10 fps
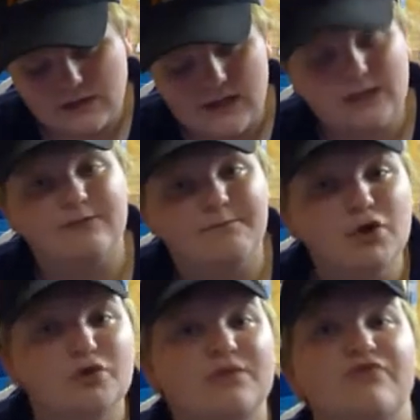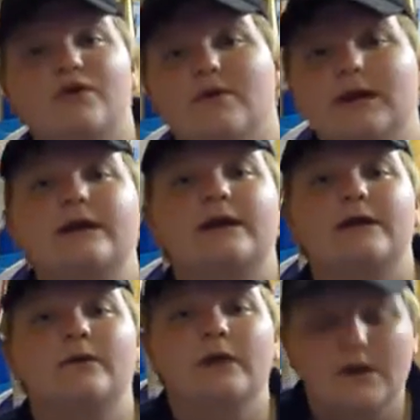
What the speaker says: He liked to push me through it, you know,